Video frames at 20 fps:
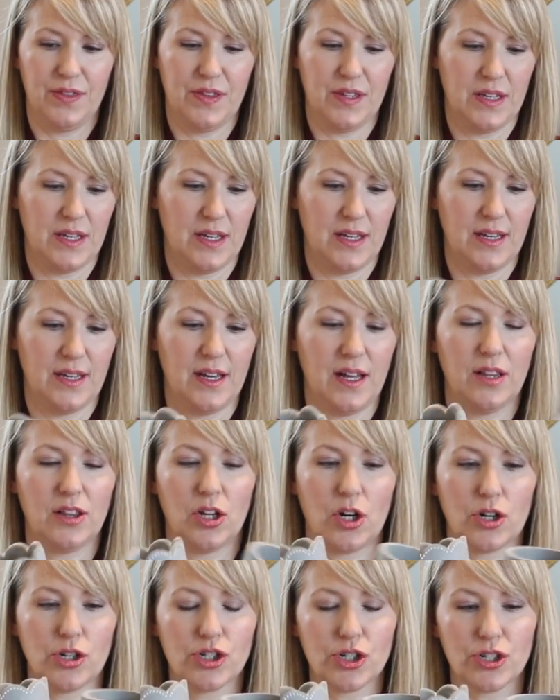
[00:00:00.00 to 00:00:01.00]
the
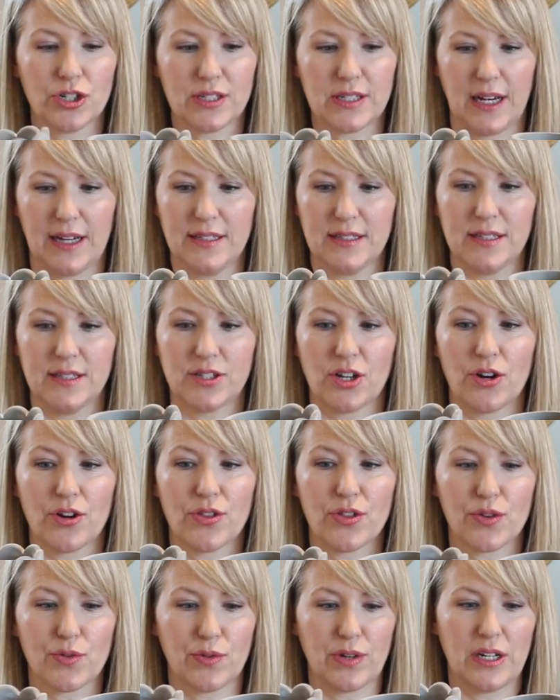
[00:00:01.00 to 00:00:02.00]
larger sizes are
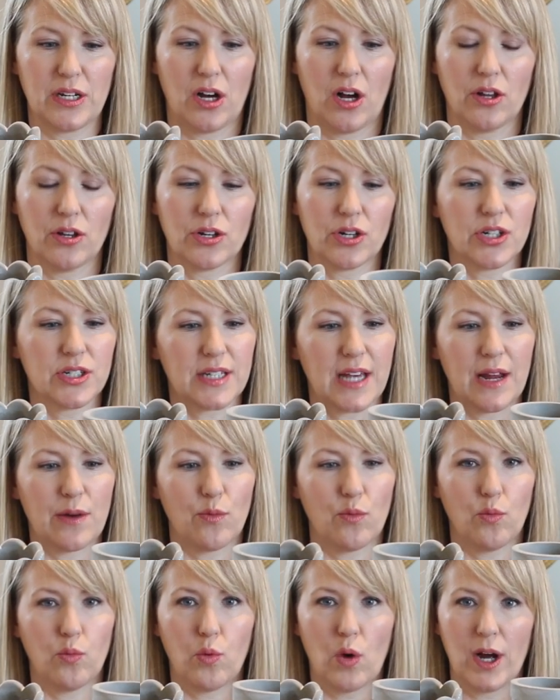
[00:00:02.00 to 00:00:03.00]
$3
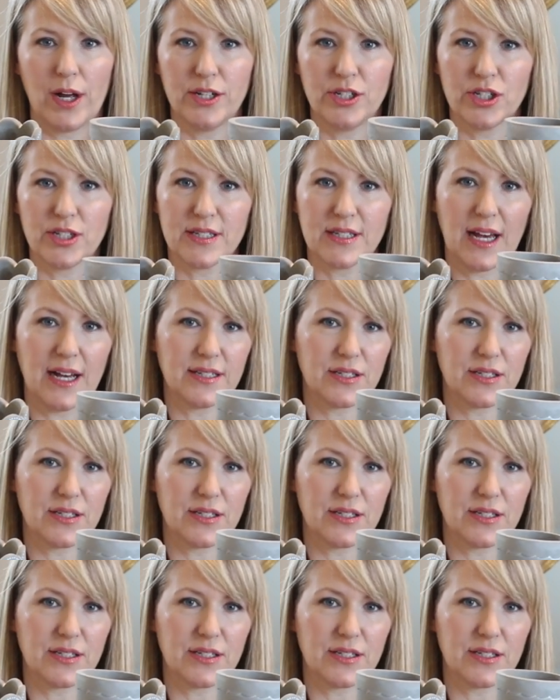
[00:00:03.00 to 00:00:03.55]
and one just